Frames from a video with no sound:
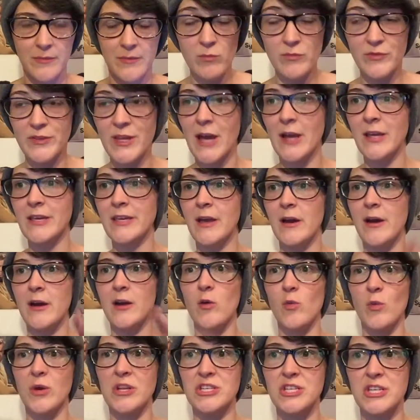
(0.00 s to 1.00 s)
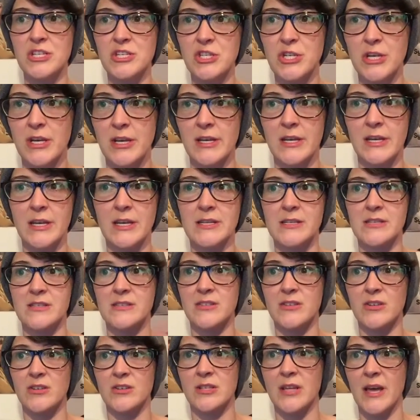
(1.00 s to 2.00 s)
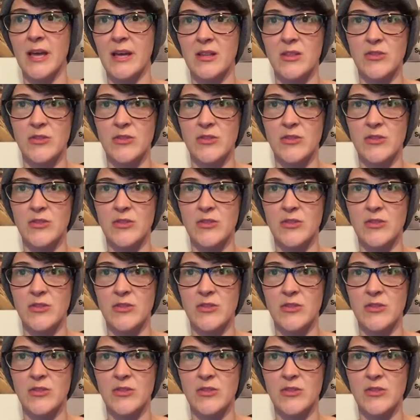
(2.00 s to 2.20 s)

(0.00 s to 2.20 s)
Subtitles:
That young Witchy Chick is still,